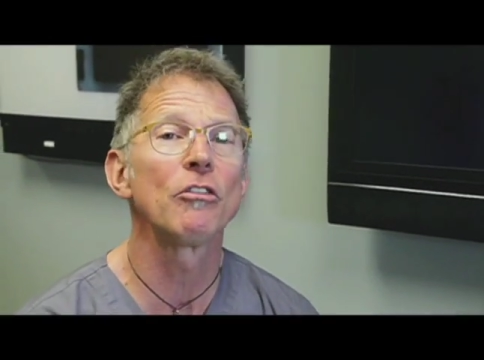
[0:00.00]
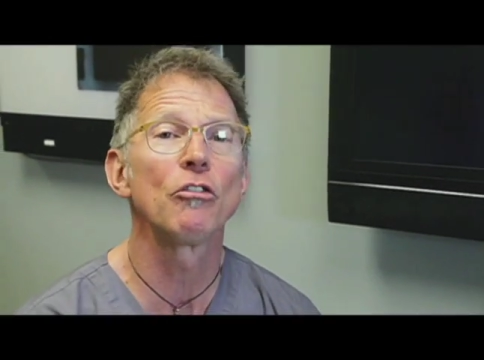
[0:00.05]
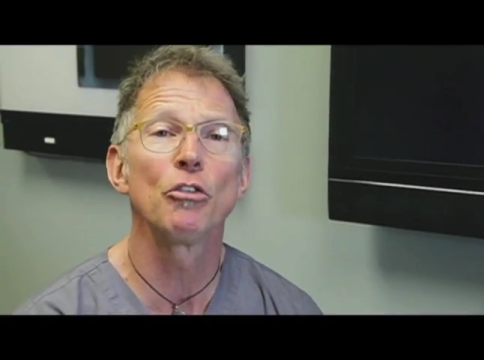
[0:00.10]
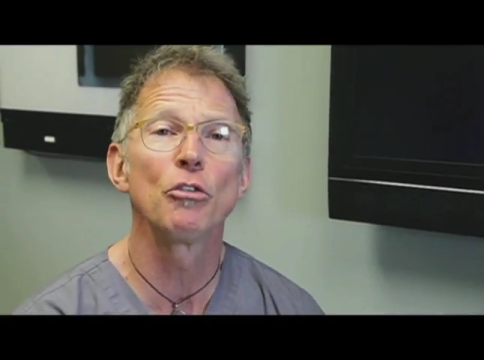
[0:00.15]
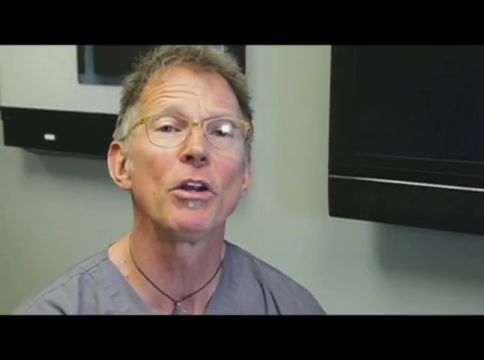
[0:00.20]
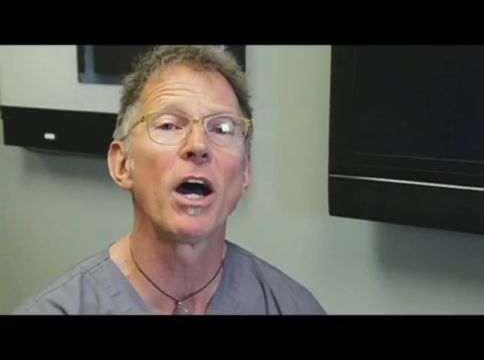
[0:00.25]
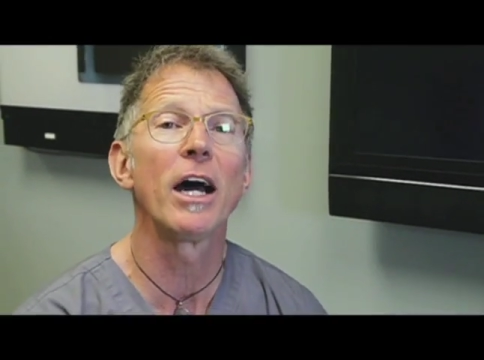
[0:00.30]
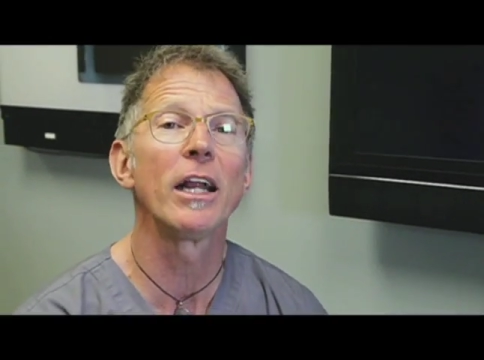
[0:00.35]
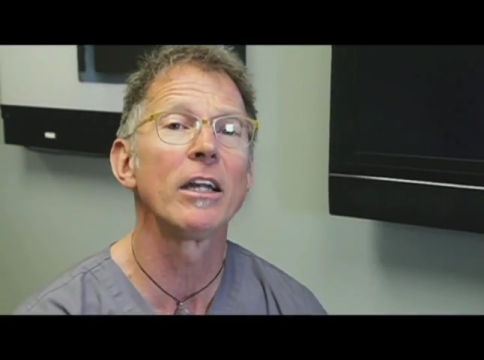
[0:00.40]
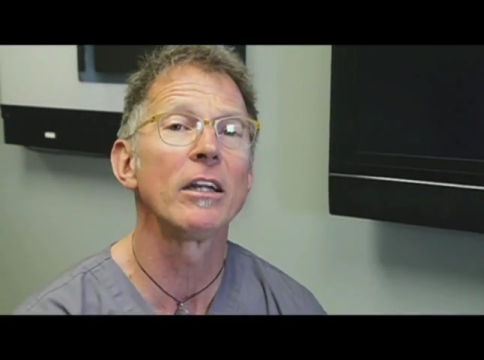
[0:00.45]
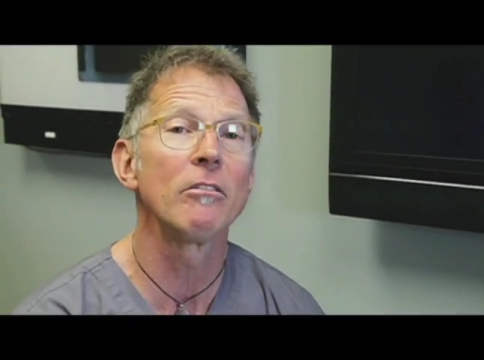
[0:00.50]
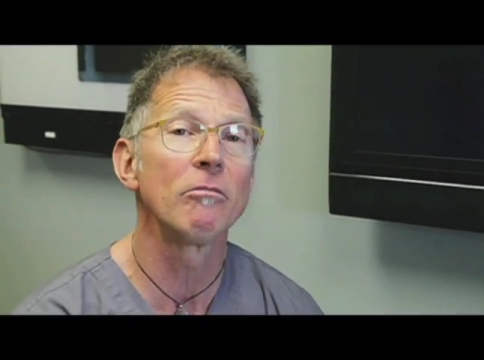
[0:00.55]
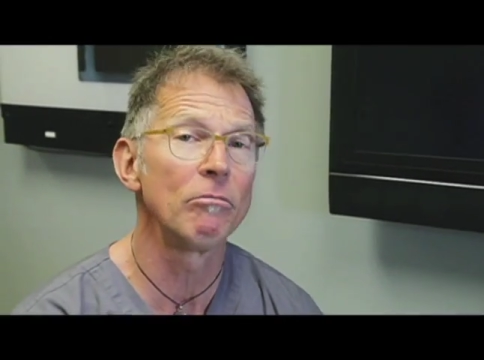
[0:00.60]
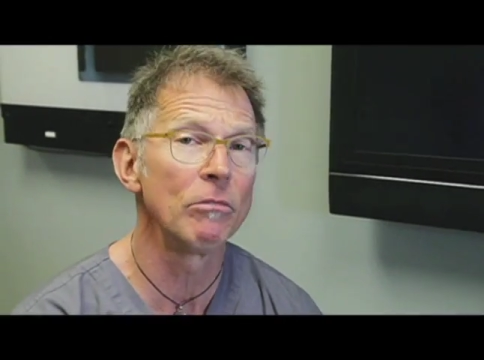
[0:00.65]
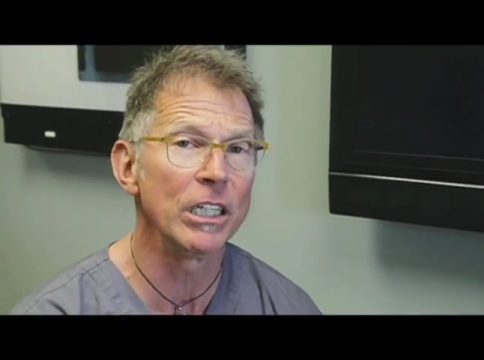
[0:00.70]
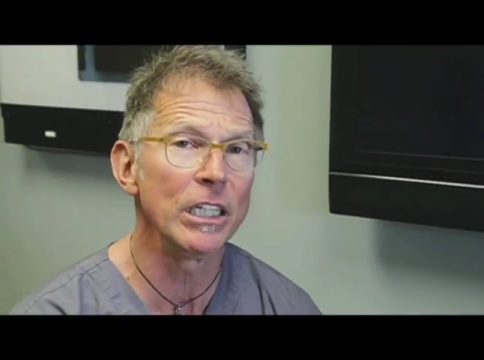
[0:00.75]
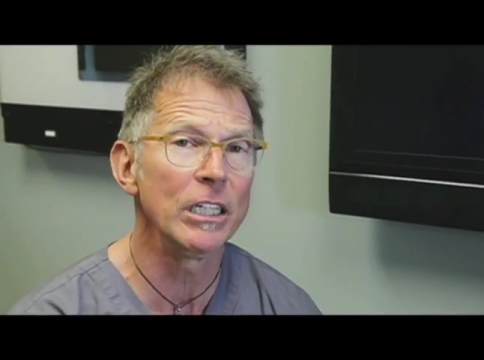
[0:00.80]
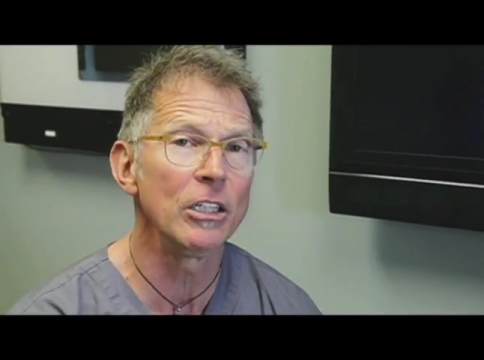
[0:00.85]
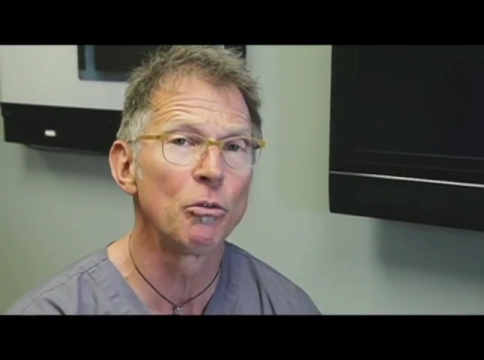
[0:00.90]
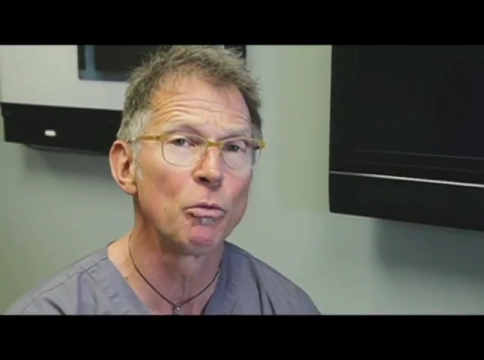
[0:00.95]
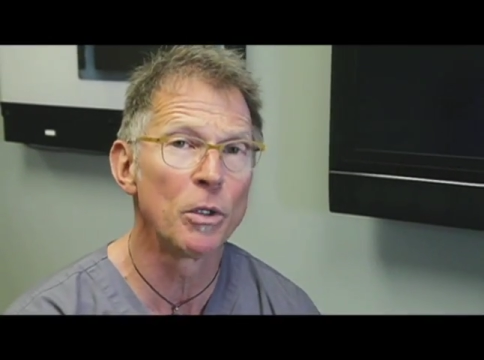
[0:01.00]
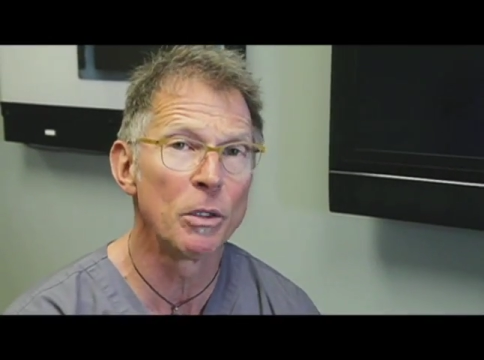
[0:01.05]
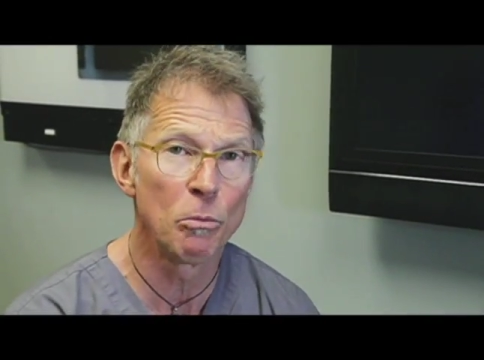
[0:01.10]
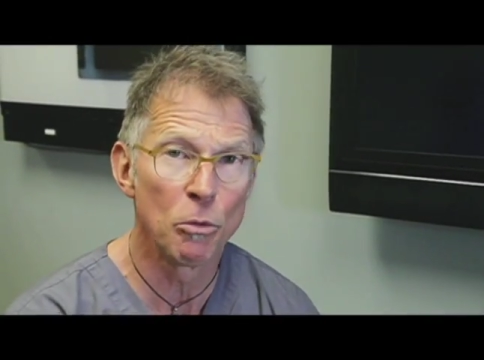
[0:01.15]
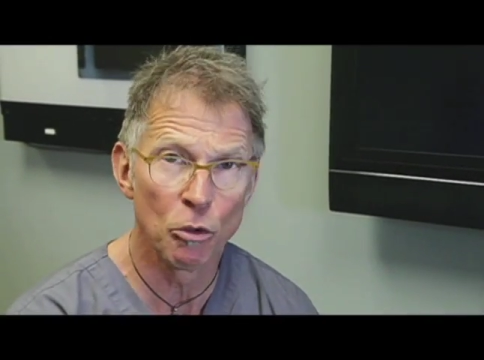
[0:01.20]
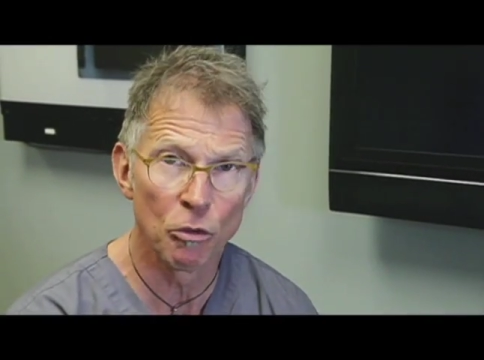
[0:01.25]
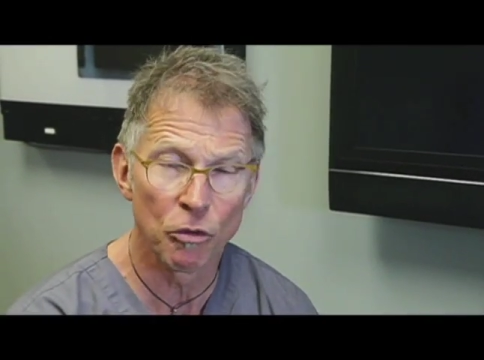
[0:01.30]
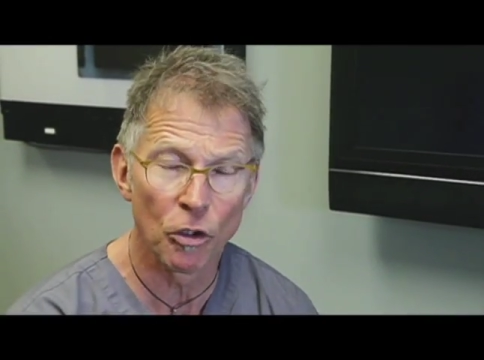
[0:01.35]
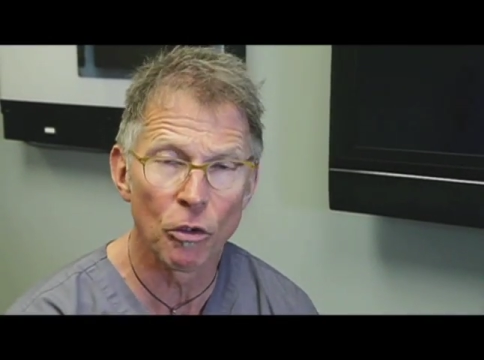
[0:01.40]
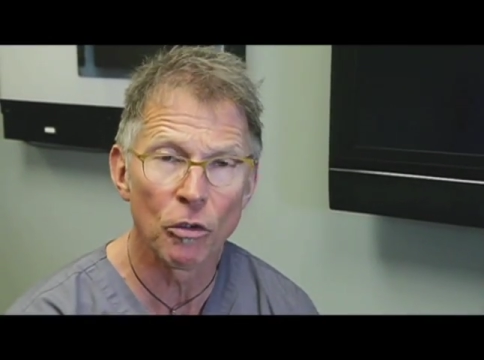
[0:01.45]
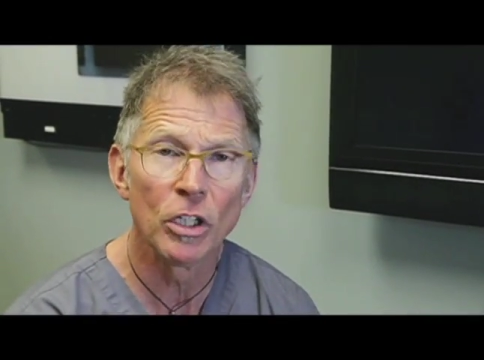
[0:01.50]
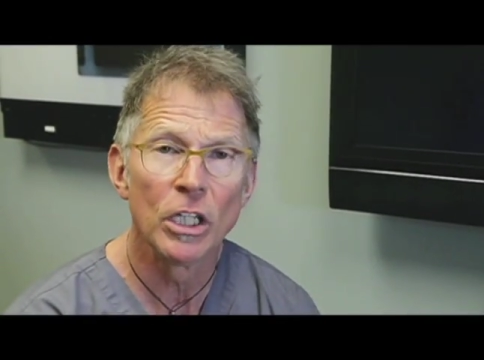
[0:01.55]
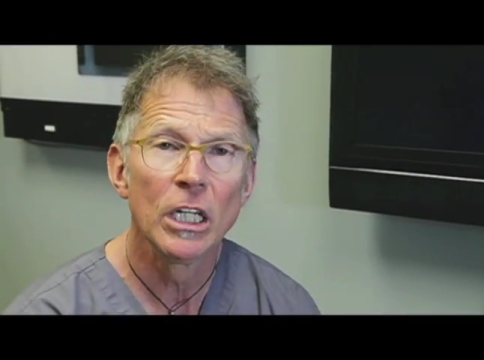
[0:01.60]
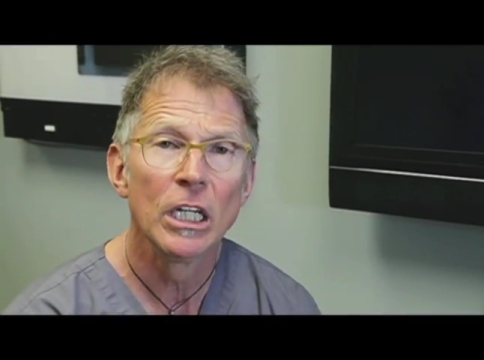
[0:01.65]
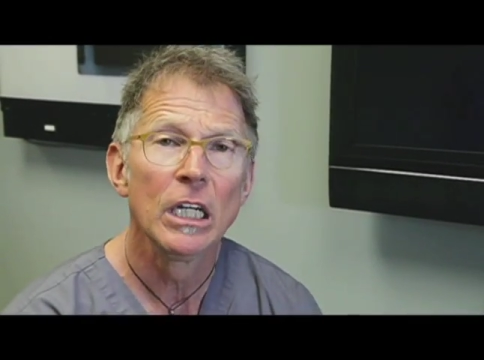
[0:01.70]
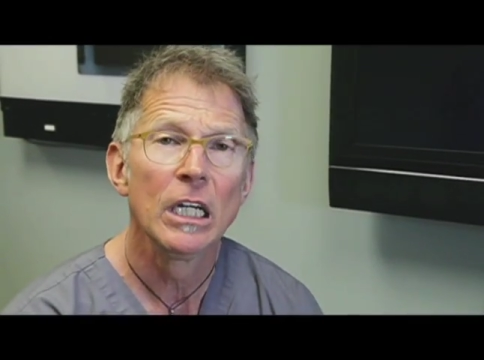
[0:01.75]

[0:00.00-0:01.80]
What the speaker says: do not need removal.